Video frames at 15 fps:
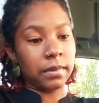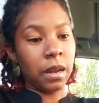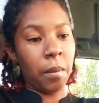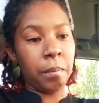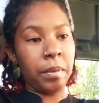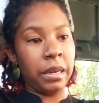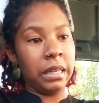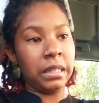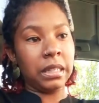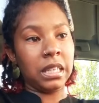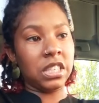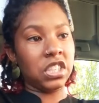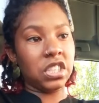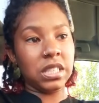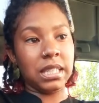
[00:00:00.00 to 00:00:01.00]
but
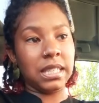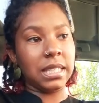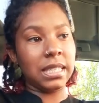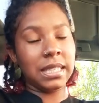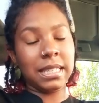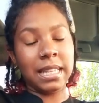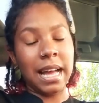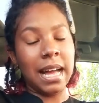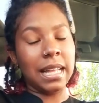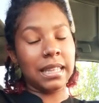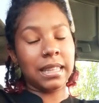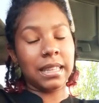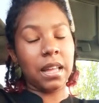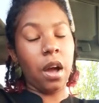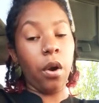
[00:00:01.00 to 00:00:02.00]
it's not
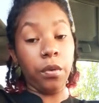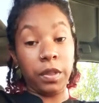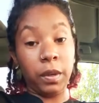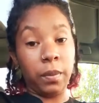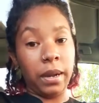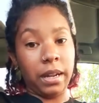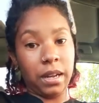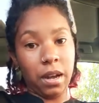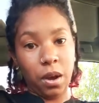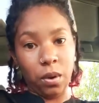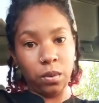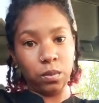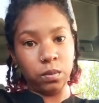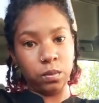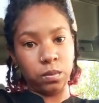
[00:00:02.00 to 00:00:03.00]
the healthy way to
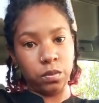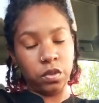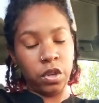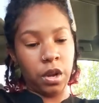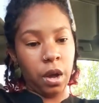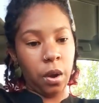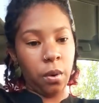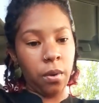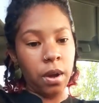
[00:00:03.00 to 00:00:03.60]
go, you know?